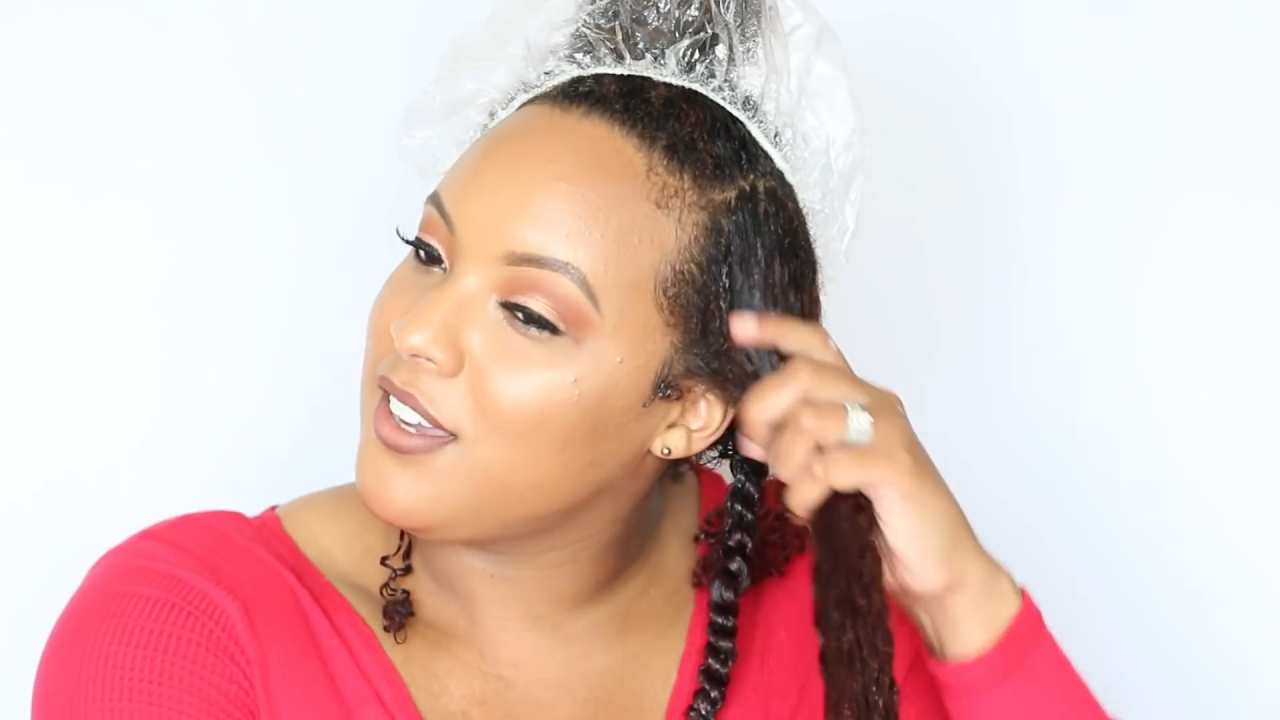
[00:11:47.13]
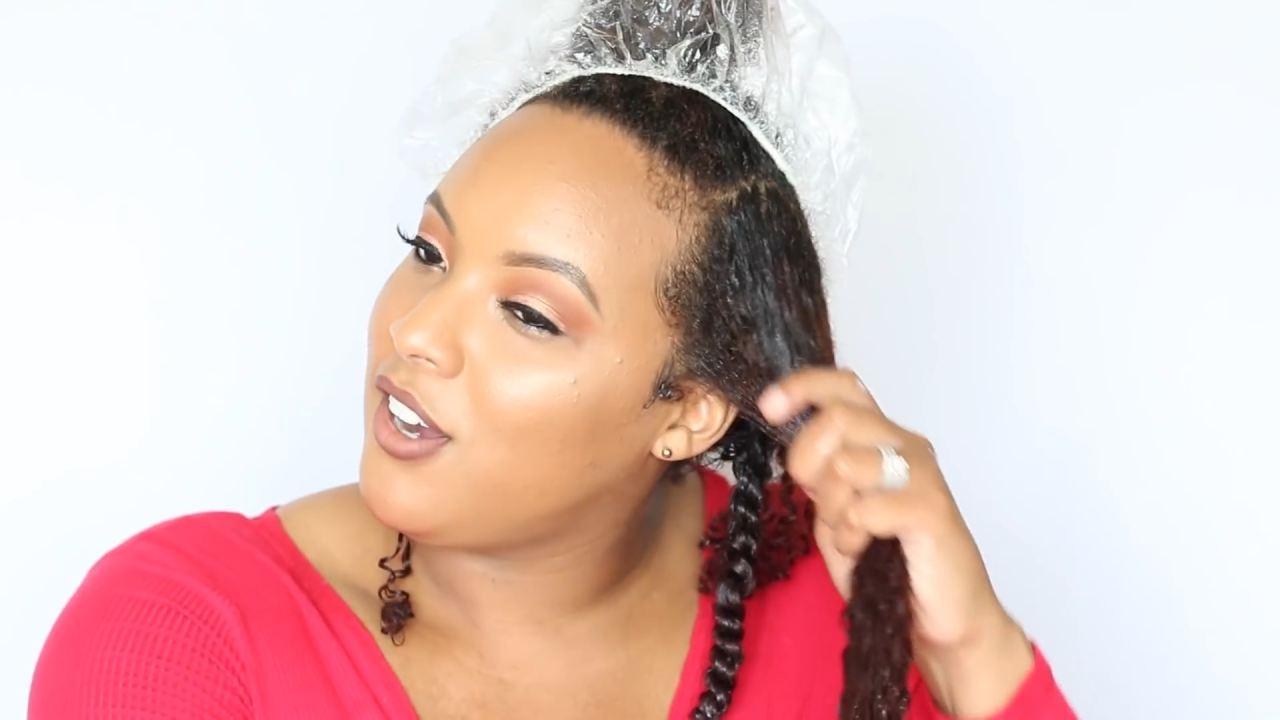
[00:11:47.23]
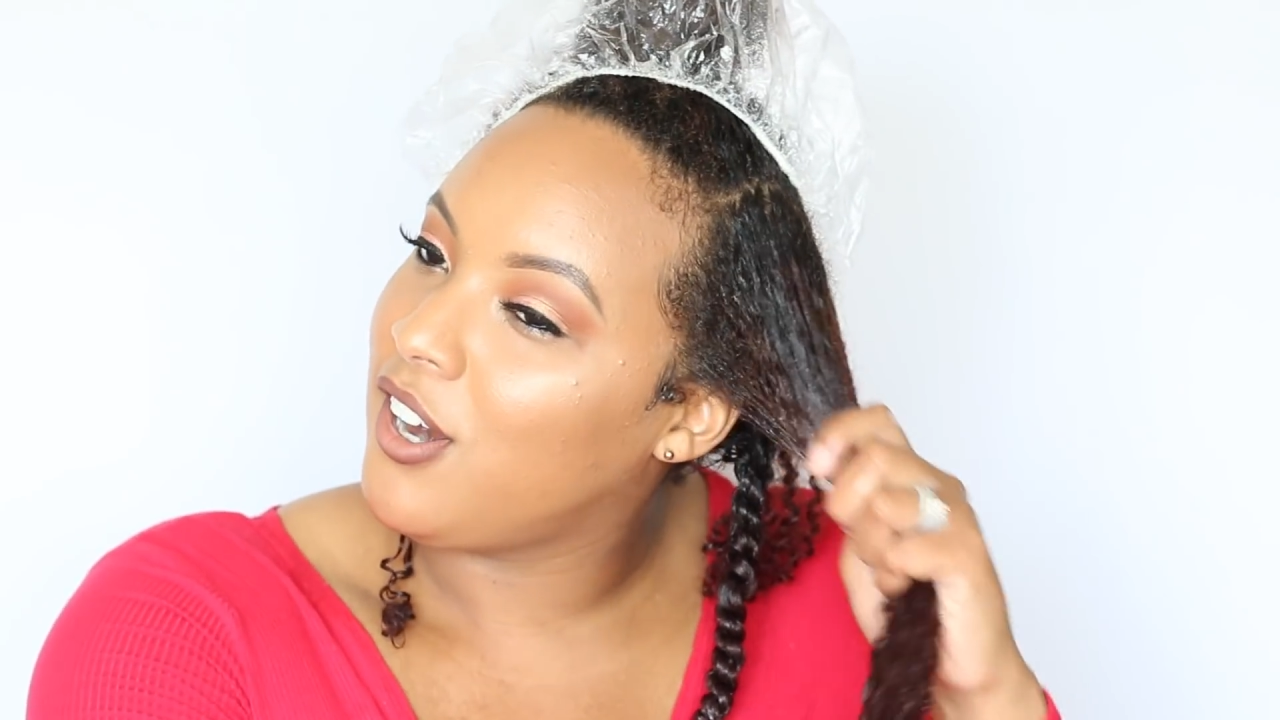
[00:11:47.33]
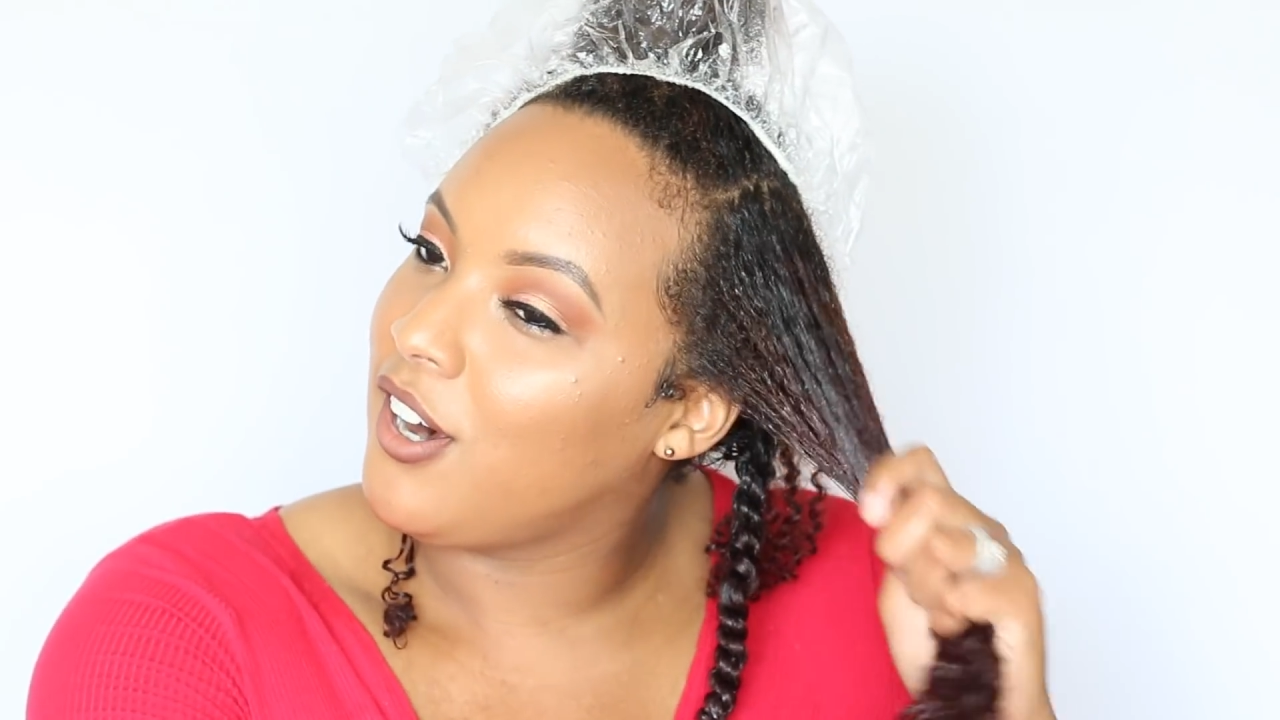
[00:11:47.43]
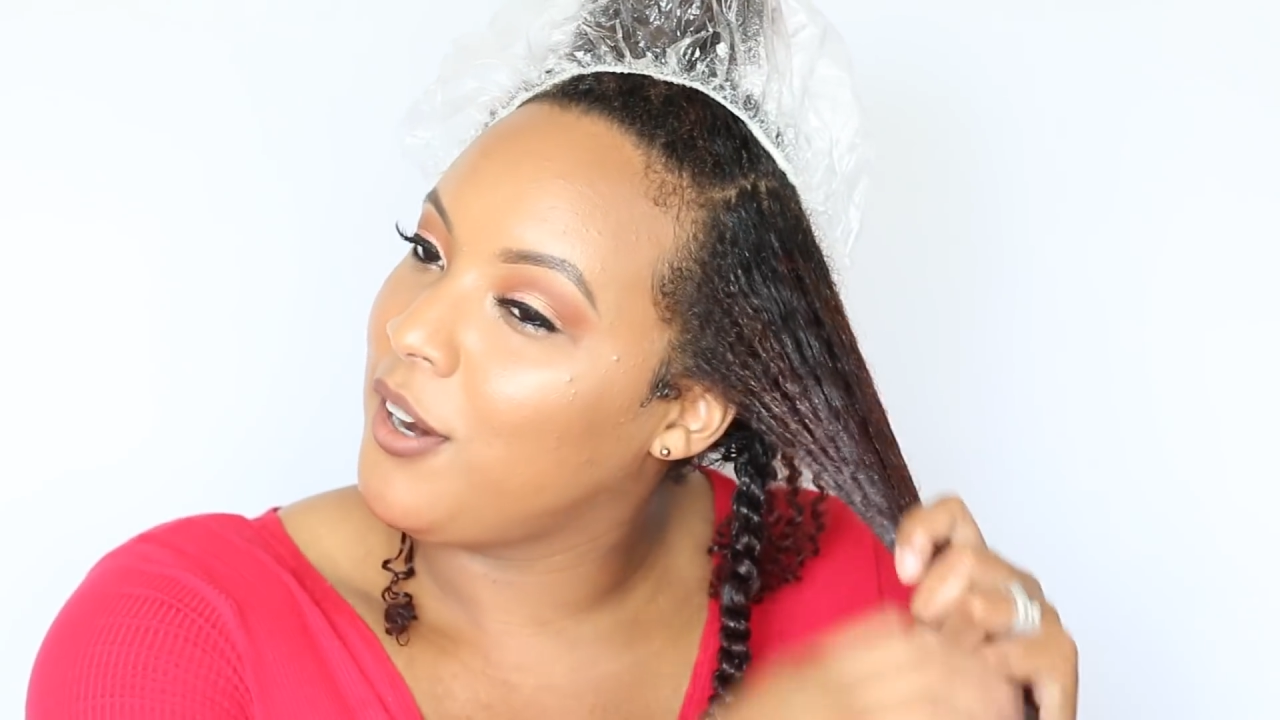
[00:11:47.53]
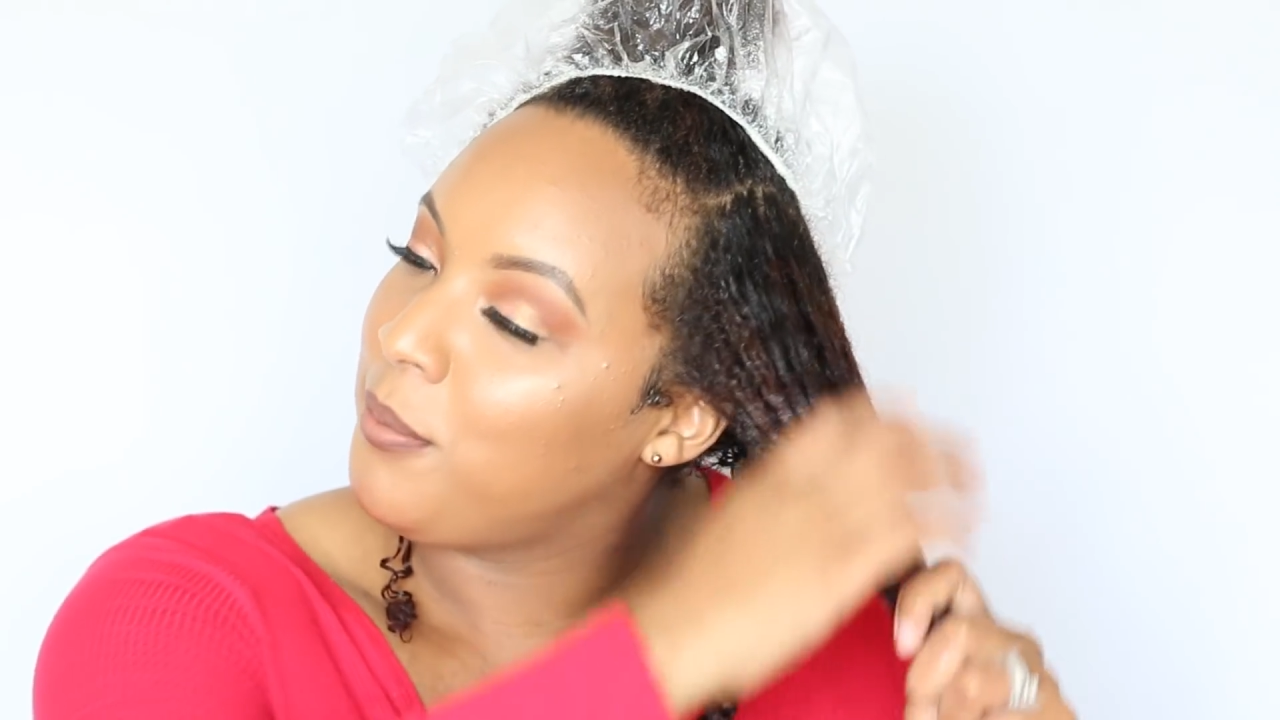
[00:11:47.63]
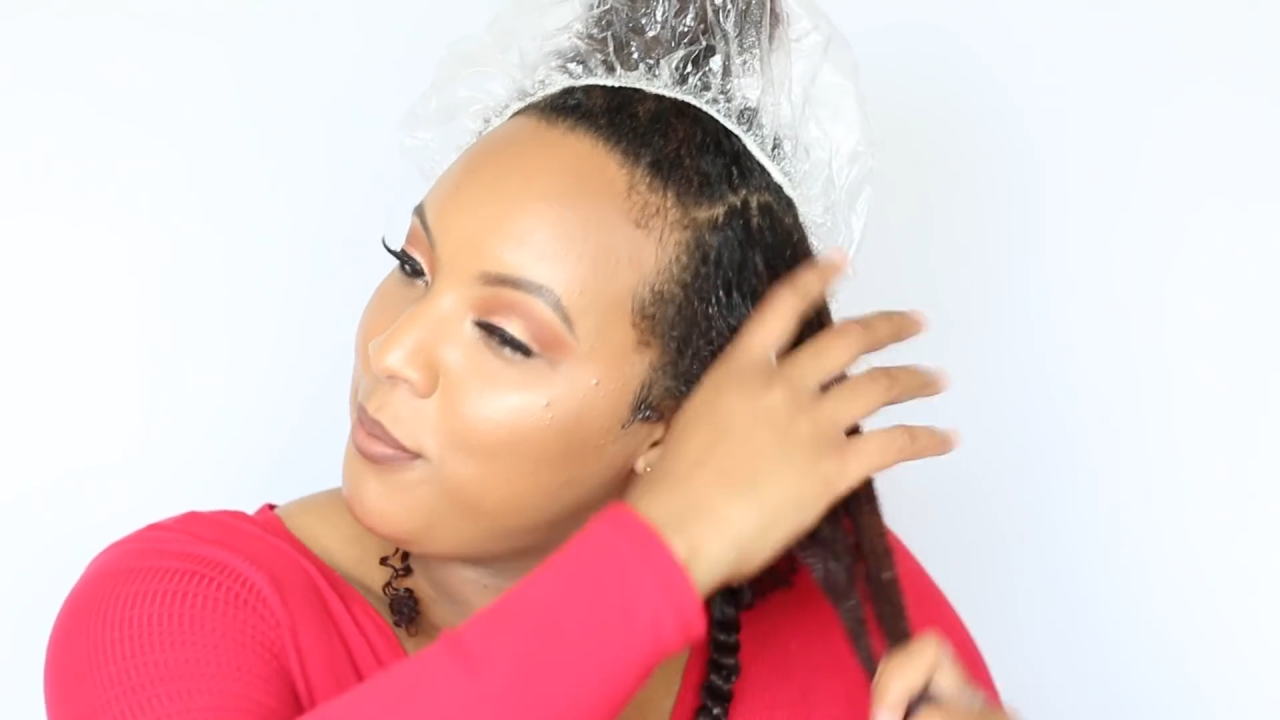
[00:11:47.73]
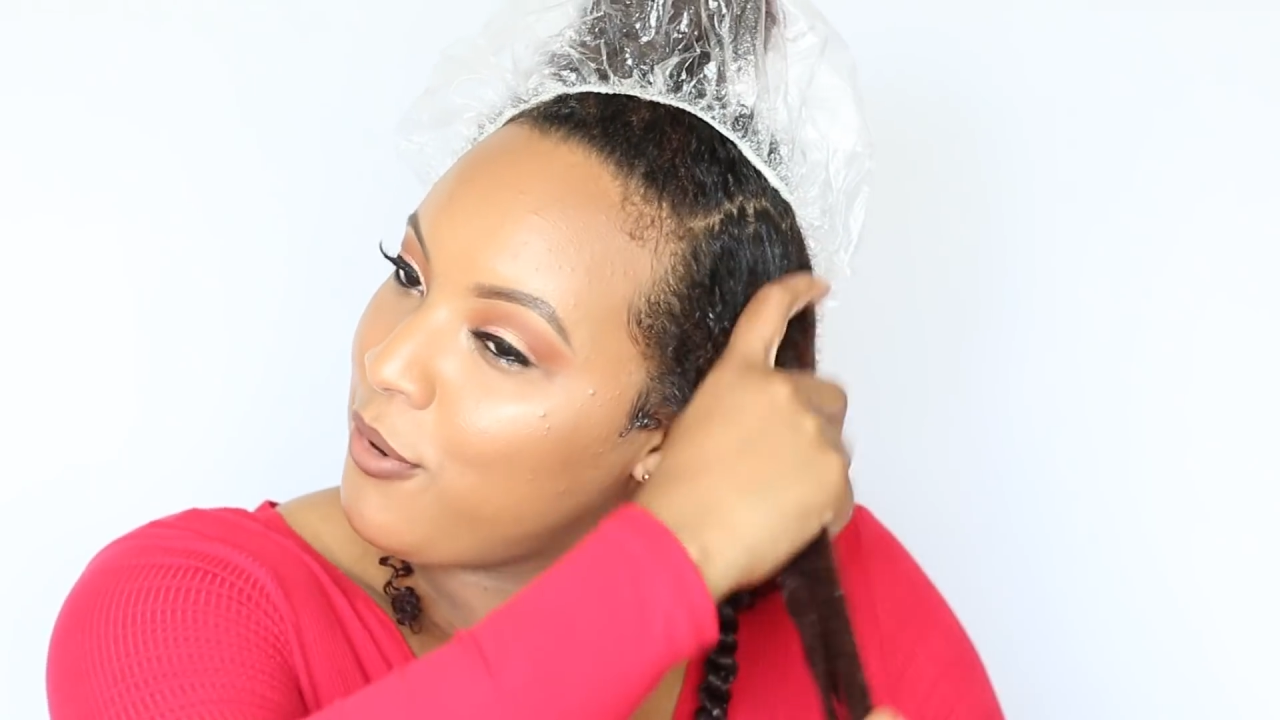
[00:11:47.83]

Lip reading: are